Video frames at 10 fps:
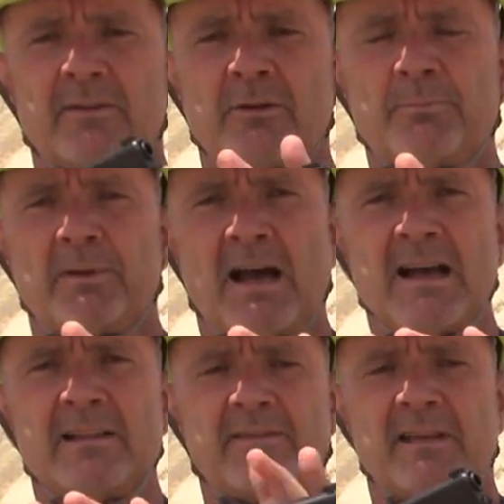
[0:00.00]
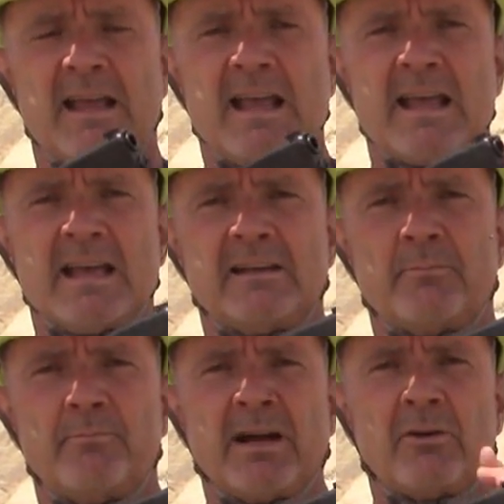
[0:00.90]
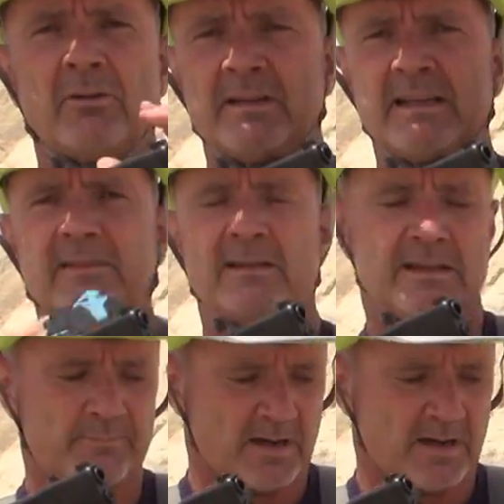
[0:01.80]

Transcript: grip height, and barrel length in